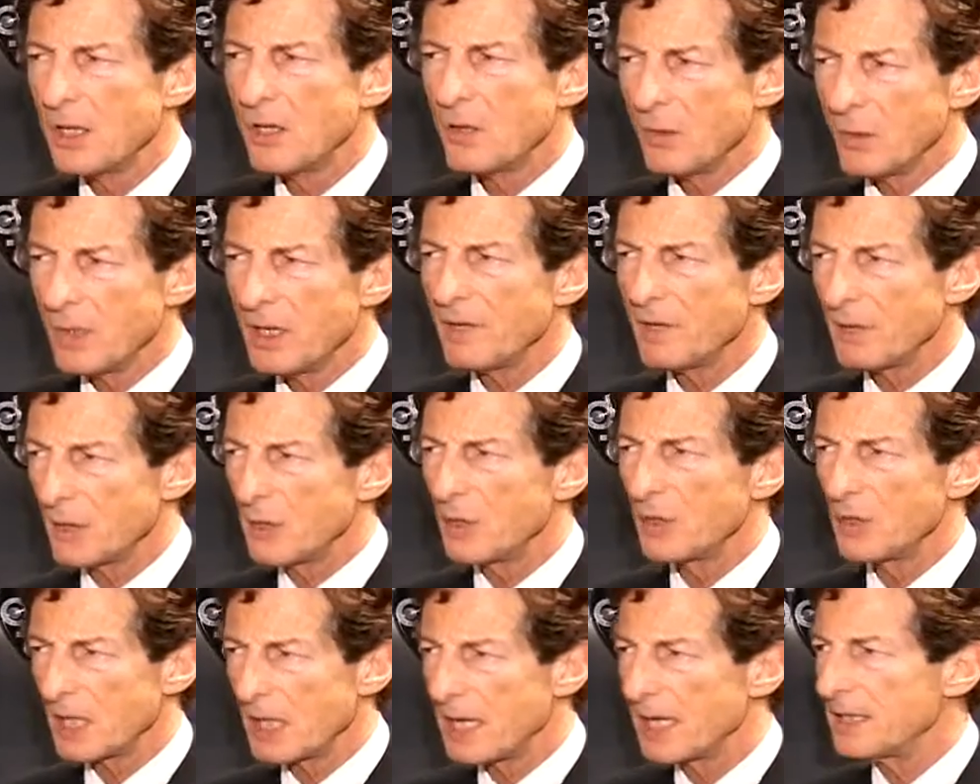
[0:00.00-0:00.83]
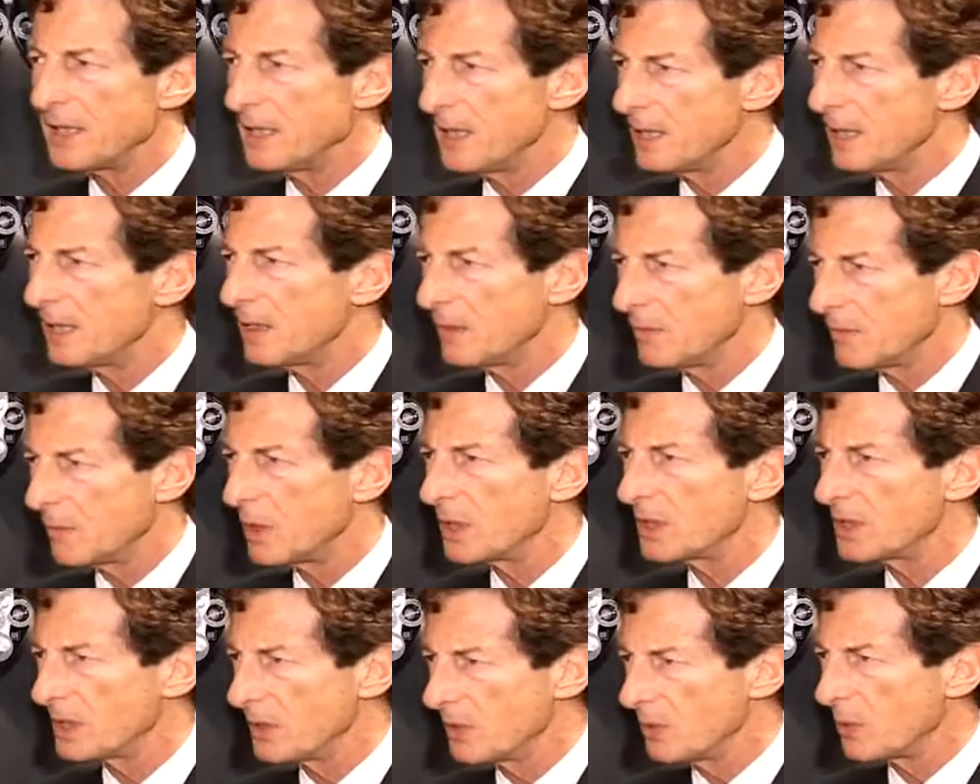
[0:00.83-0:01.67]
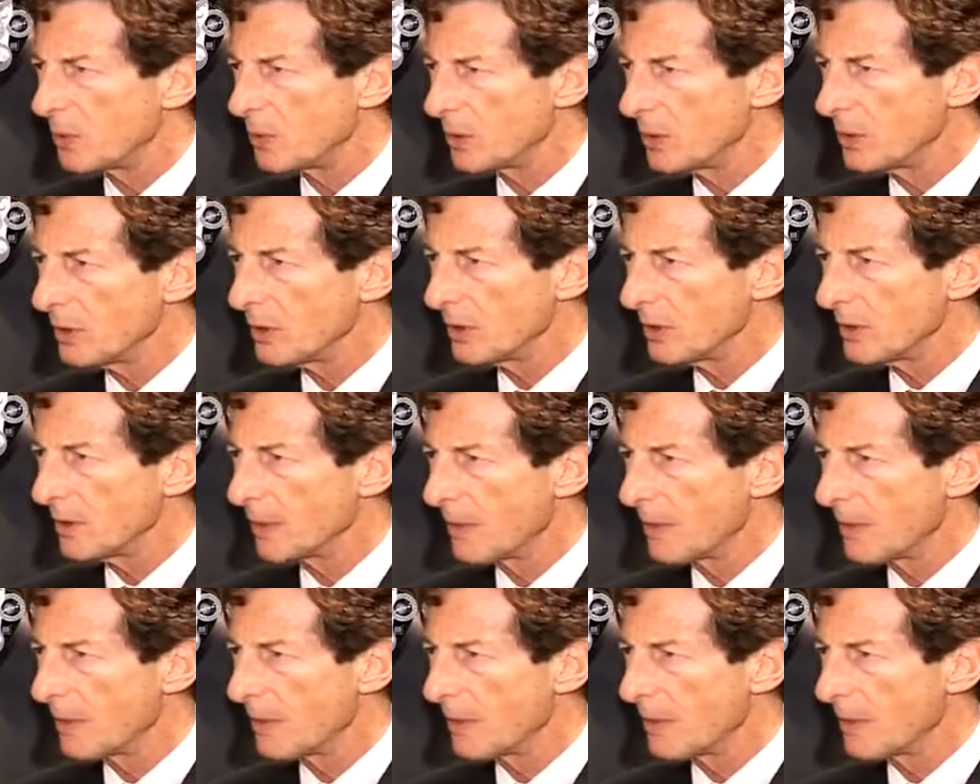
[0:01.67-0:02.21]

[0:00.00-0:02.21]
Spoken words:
we have a good idea of what's important.